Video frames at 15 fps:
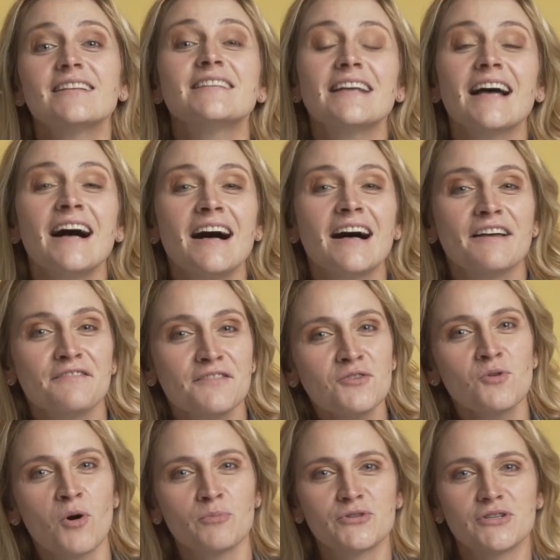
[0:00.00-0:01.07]
There are a
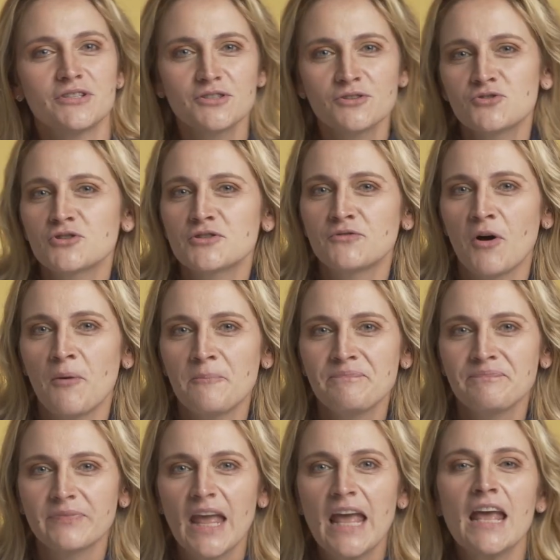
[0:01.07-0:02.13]
few options to choose from.
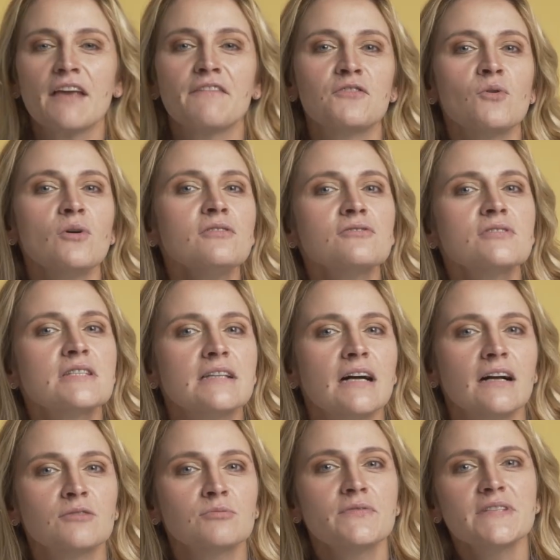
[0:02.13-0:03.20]
If you want to
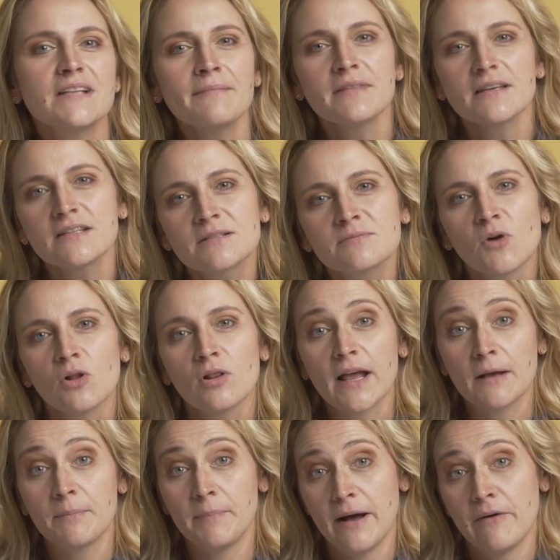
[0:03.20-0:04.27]
start with something small
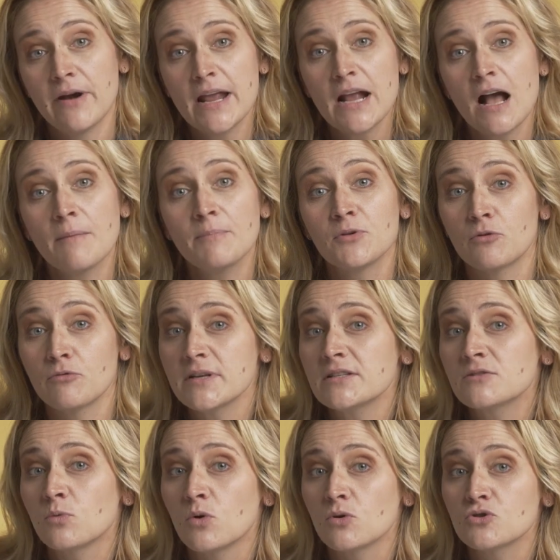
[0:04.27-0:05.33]
like powering up your
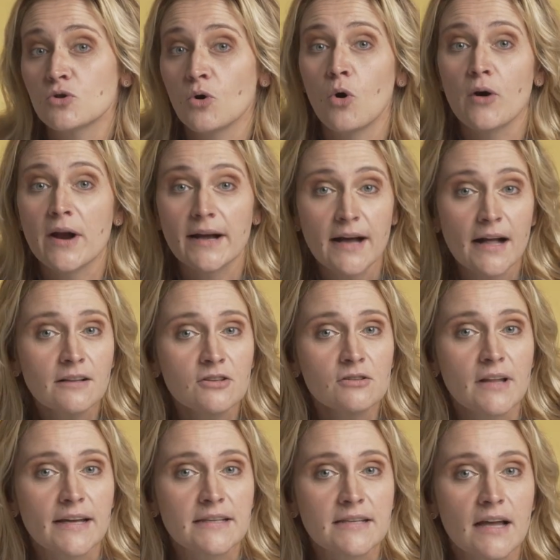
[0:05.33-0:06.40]
wristwatch or a
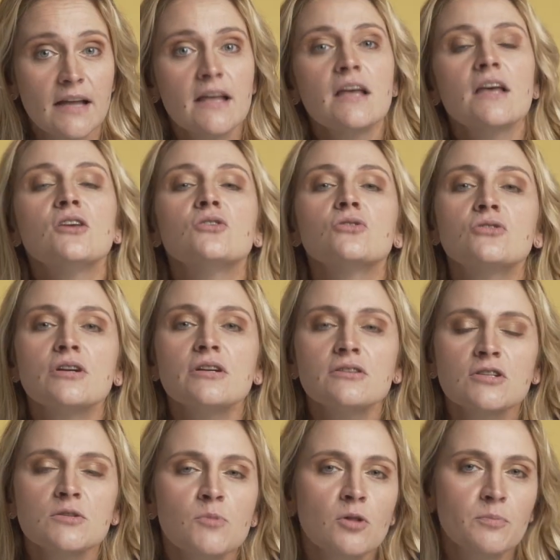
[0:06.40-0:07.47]
calculator, you turn
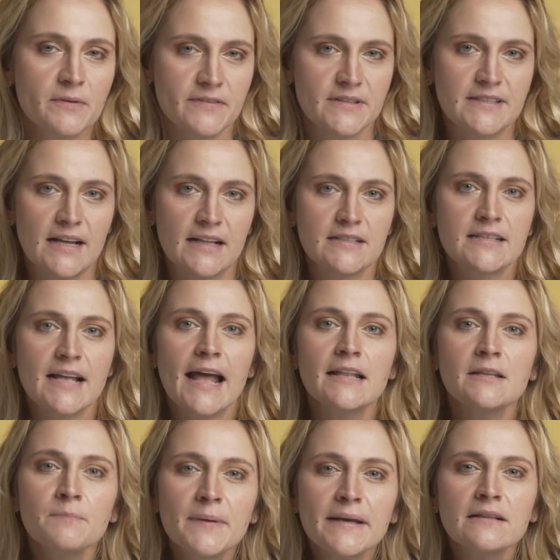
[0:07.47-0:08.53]
to small PV cells
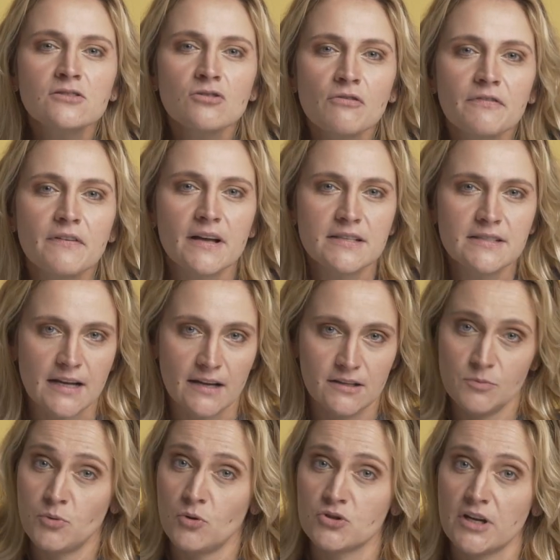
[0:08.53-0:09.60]
and build your first
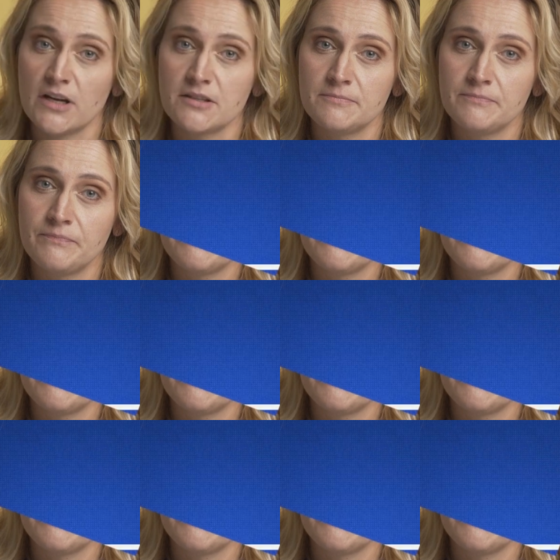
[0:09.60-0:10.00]
tiny project.